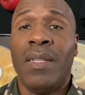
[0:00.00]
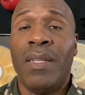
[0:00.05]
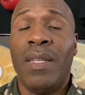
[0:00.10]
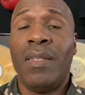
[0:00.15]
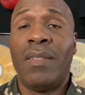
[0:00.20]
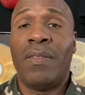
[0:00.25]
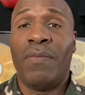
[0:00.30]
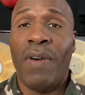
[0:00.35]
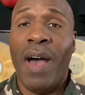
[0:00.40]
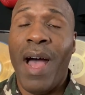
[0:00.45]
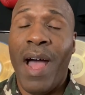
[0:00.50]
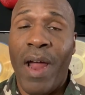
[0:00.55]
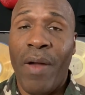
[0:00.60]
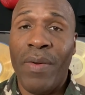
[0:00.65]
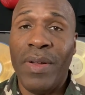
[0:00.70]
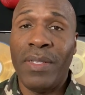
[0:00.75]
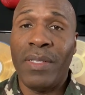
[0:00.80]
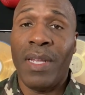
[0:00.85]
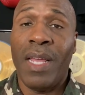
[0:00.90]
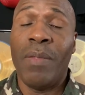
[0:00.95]
this
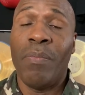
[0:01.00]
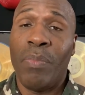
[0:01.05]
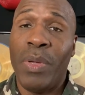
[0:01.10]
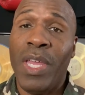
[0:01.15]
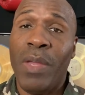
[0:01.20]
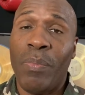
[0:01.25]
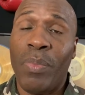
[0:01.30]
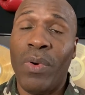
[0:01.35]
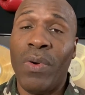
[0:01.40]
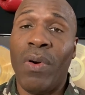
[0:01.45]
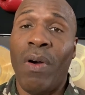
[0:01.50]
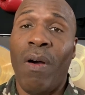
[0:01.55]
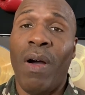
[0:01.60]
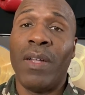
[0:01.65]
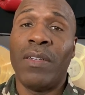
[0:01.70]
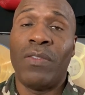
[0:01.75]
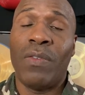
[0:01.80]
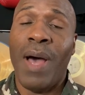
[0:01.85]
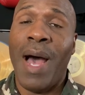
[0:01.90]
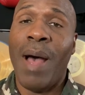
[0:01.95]
virus and people
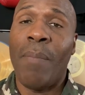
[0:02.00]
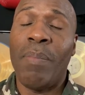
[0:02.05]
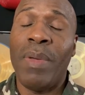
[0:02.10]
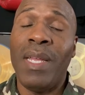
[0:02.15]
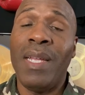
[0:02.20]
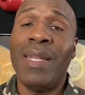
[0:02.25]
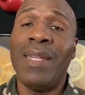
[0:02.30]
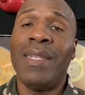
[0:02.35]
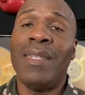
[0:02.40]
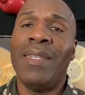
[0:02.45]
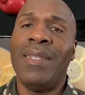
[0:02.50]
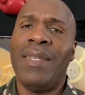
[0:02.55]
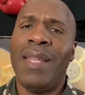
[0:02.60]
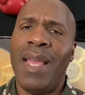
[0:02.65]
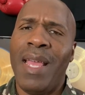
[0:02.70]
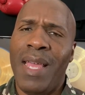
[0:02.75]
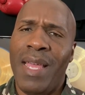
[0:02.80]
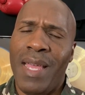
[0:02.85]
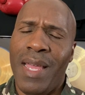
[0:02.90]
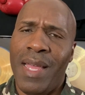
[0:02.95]
are dropping
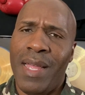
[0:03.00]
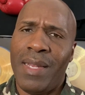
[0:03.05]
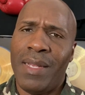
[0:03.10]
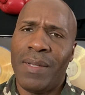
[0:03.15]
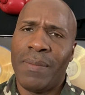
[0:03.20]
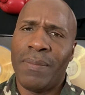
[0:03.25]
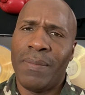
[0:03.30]
dead.